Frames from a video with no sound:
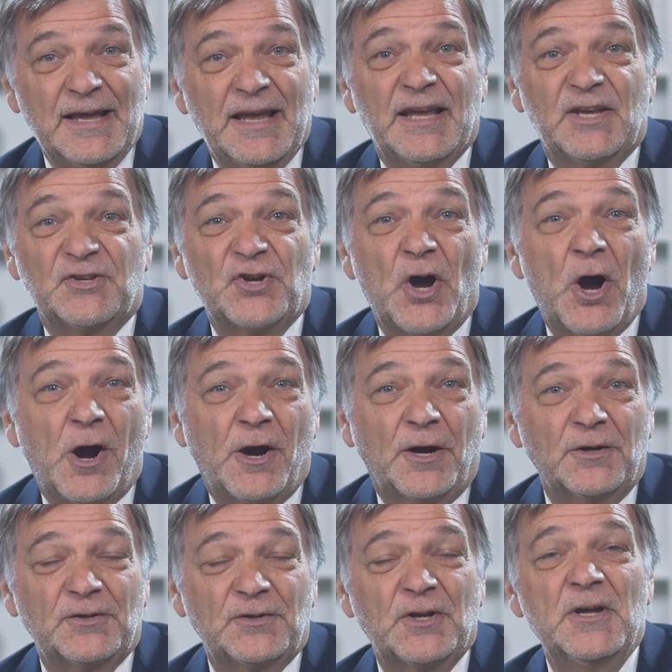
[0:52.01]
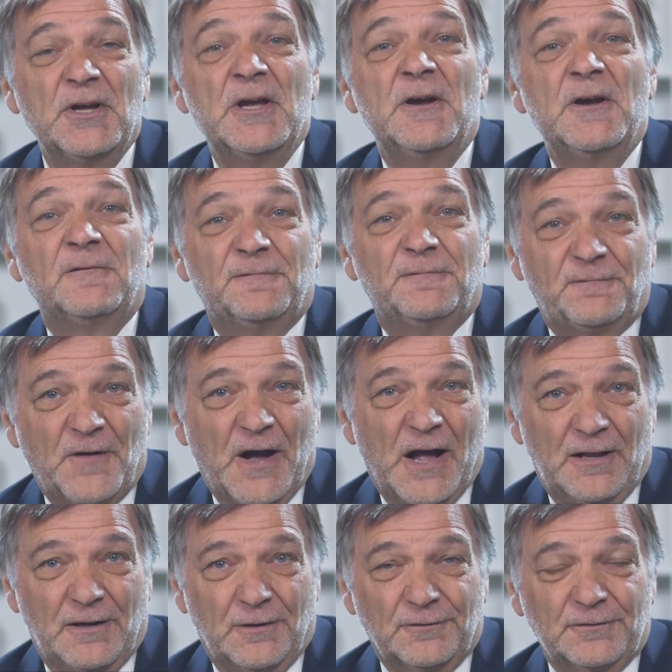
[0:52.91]
His heart
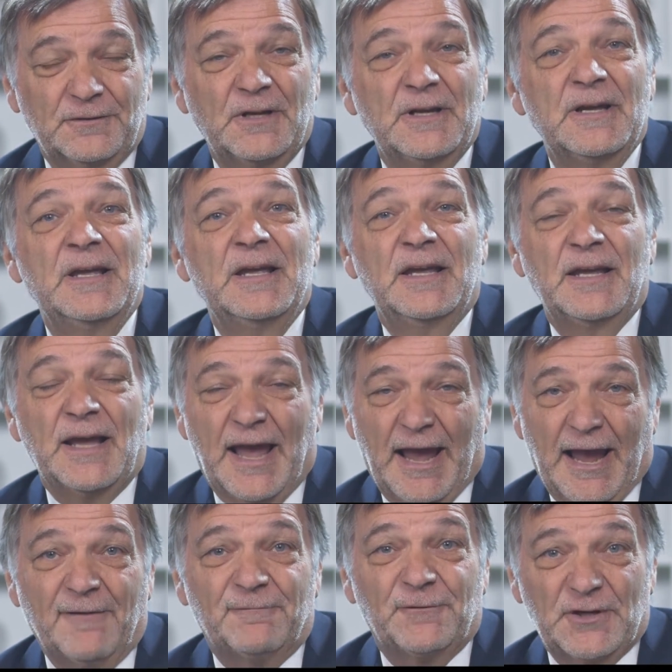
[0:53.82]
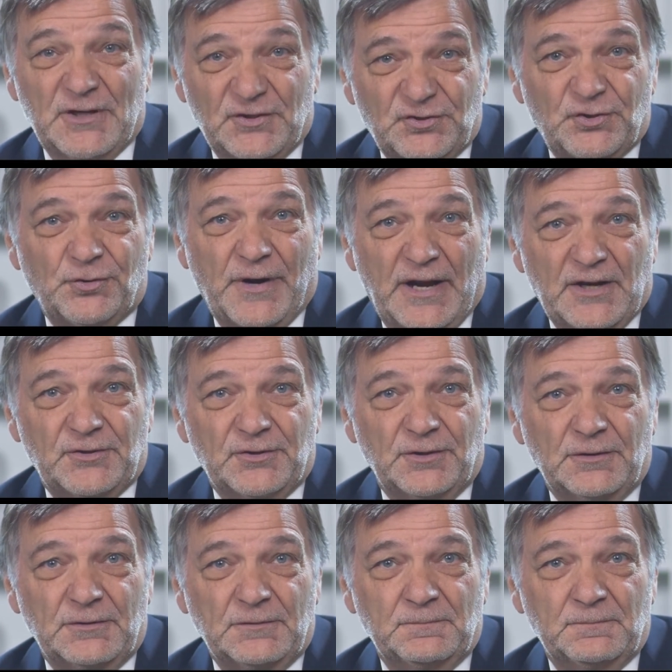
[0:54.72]
followed after his treasure.